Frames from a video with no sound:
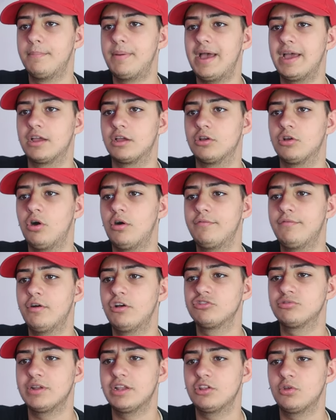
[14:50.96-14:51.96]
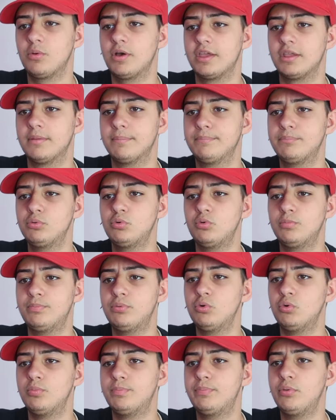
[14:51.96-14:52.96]
bang, got a first one out of the way. Boo,
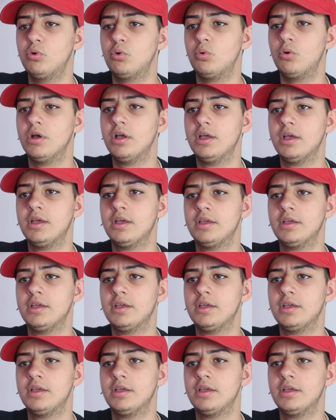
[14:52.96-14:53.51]
boo, boo.